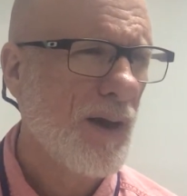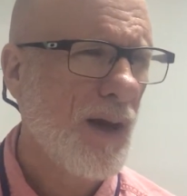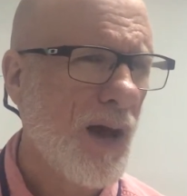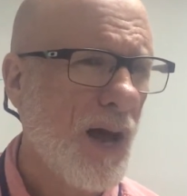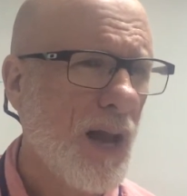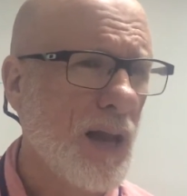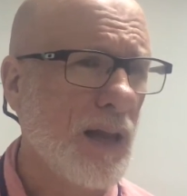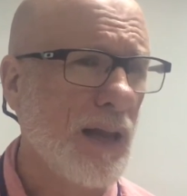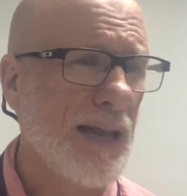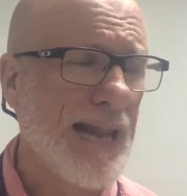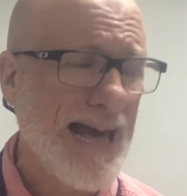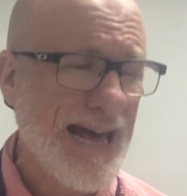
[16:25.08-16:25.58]

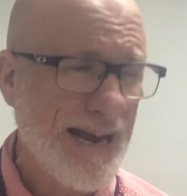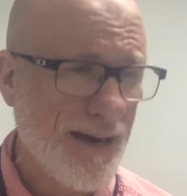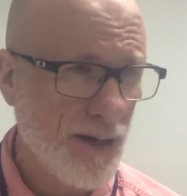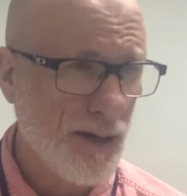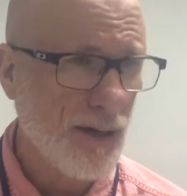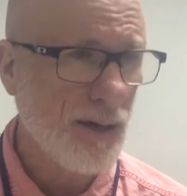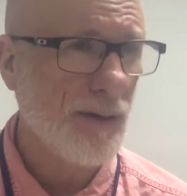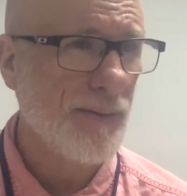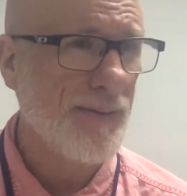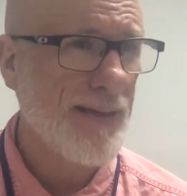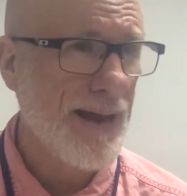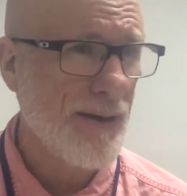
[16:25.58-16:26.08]
A
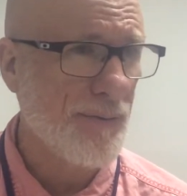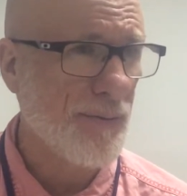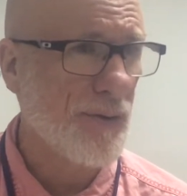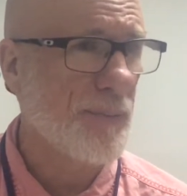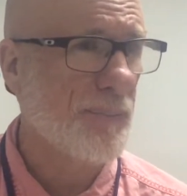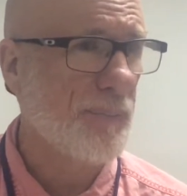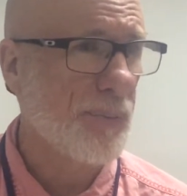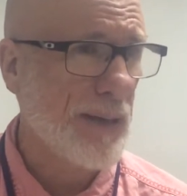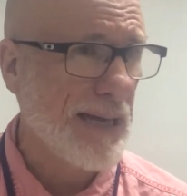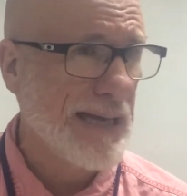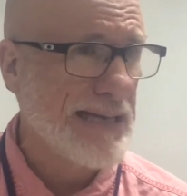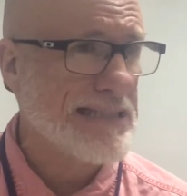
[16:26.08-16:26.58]
letter that
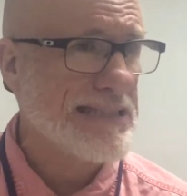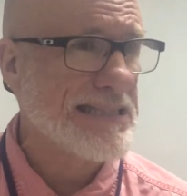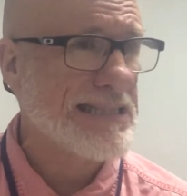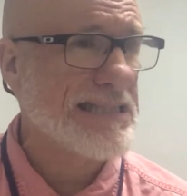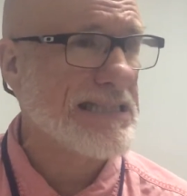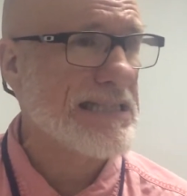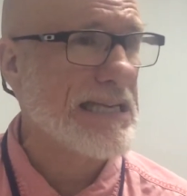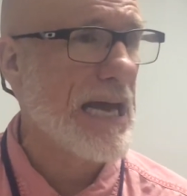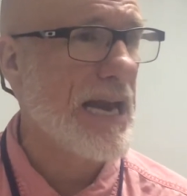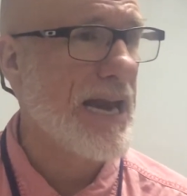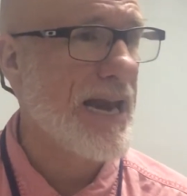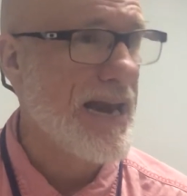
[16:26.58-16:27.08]

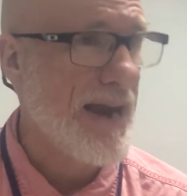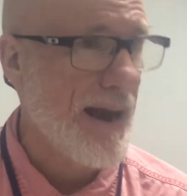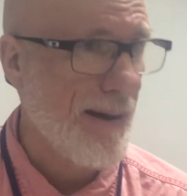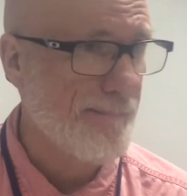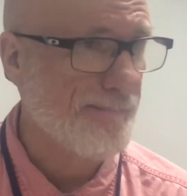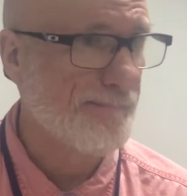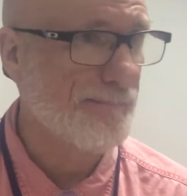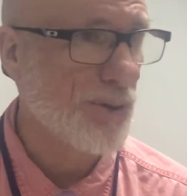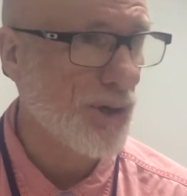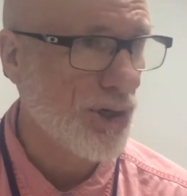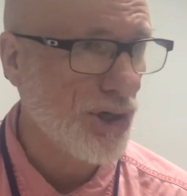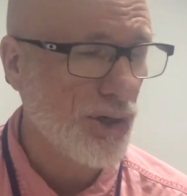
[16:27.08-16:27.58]
replaces a
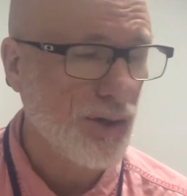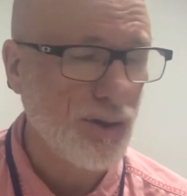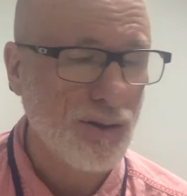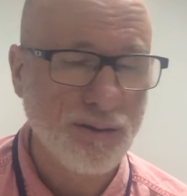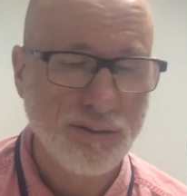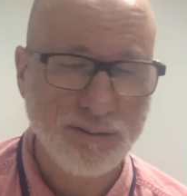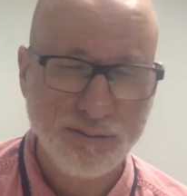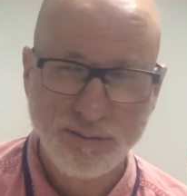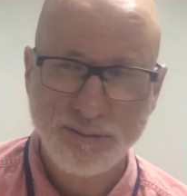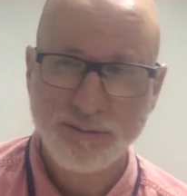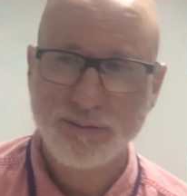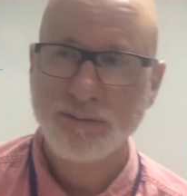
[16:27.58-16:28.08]
number.
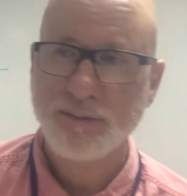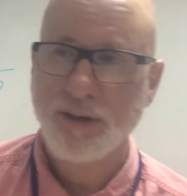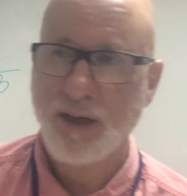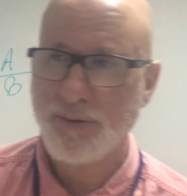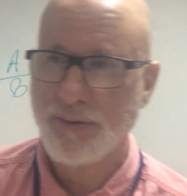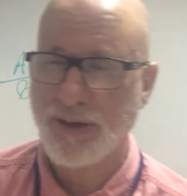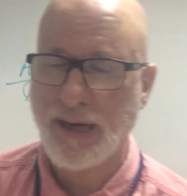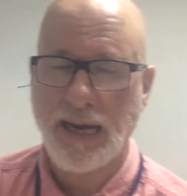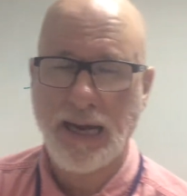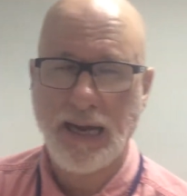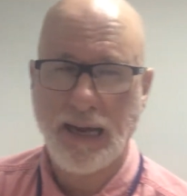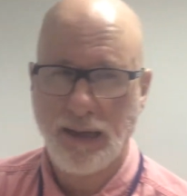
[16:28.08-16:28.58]

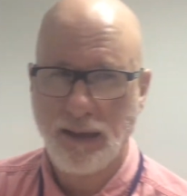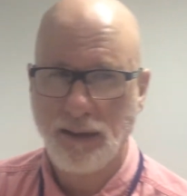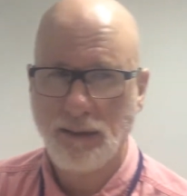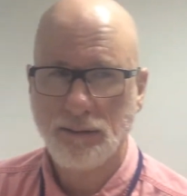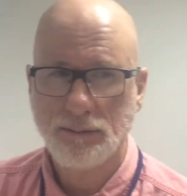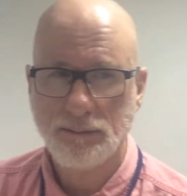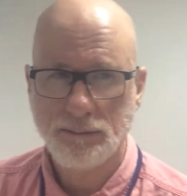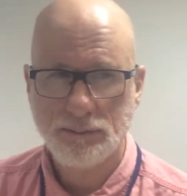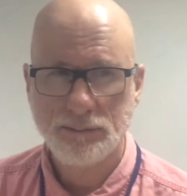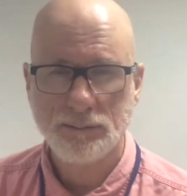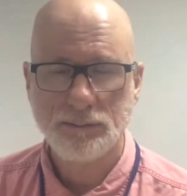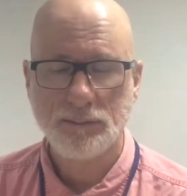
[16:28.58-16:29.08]
Okay,
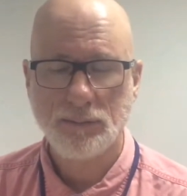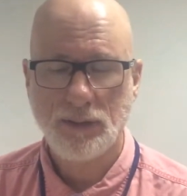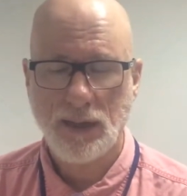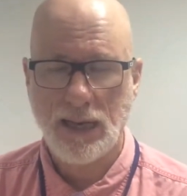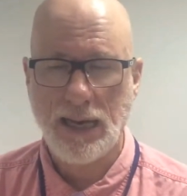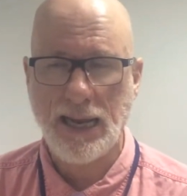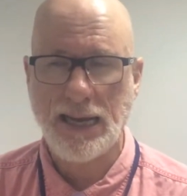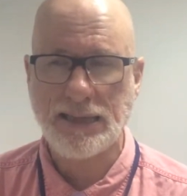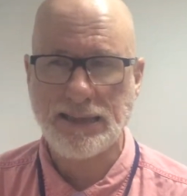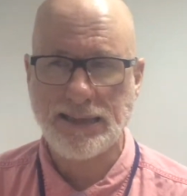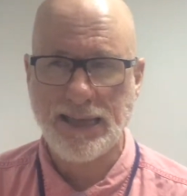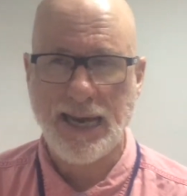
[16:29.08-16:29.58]
I
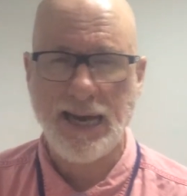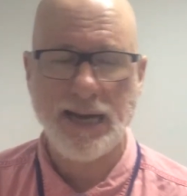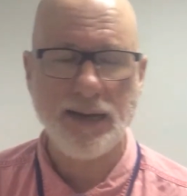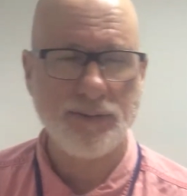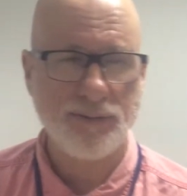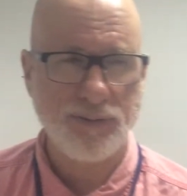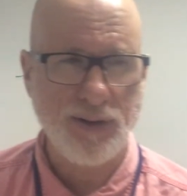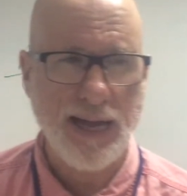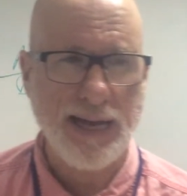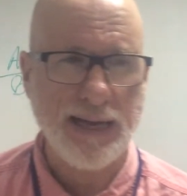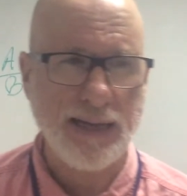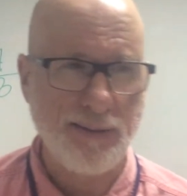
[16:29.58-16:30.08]
like
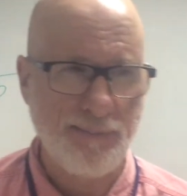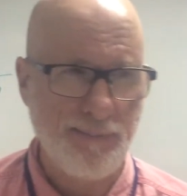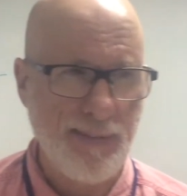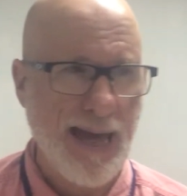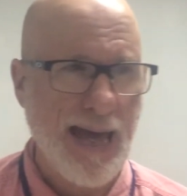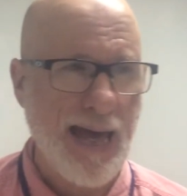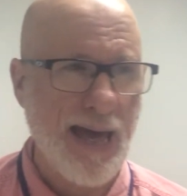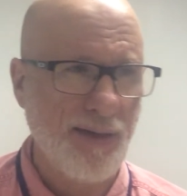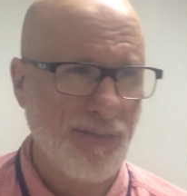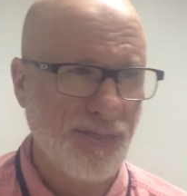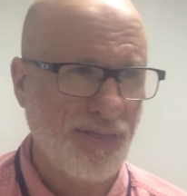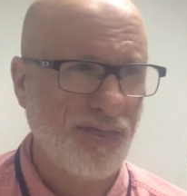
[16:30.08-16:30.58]
that. Like in
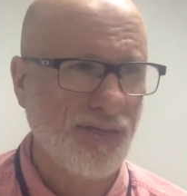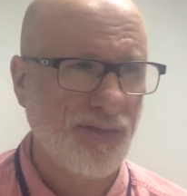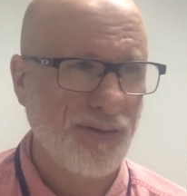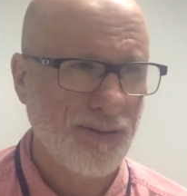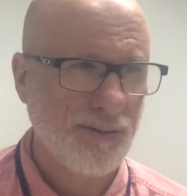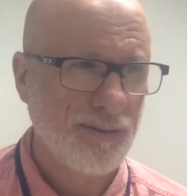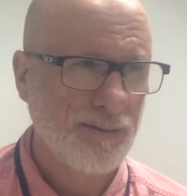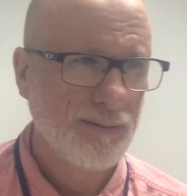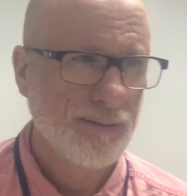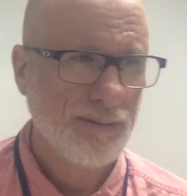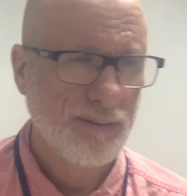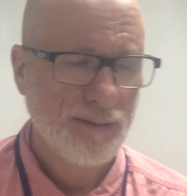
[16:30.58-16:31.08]
math,
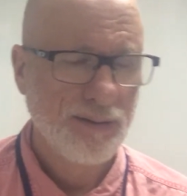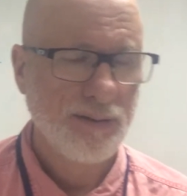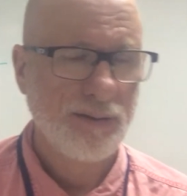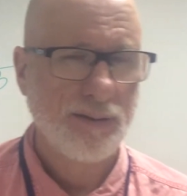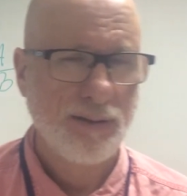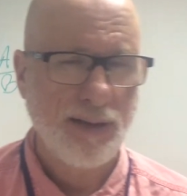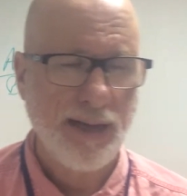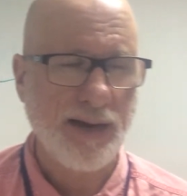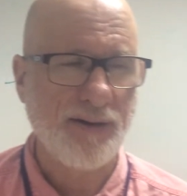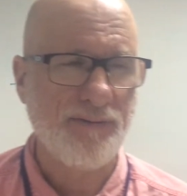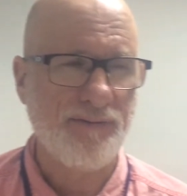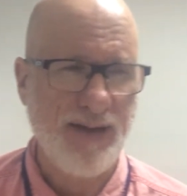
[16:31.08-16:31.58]

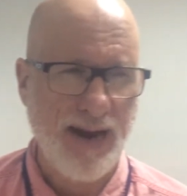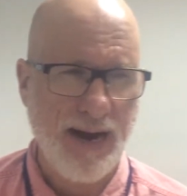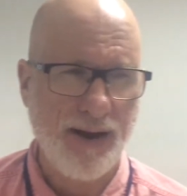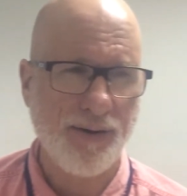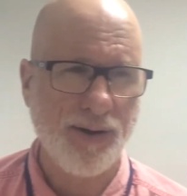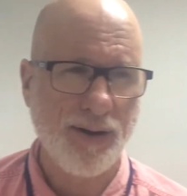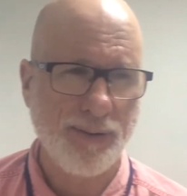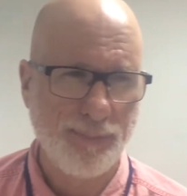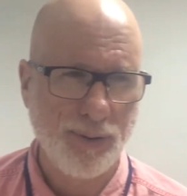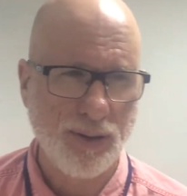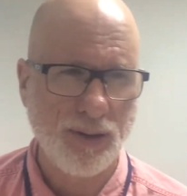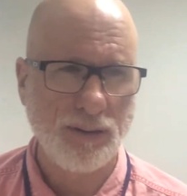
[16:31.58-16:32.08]
like a
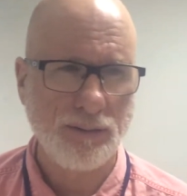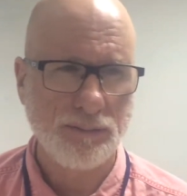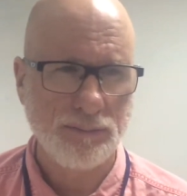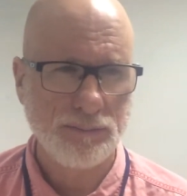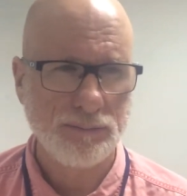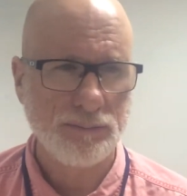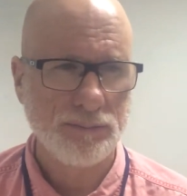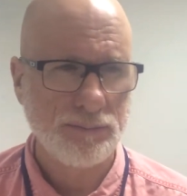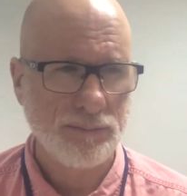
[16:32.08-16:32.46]
variable.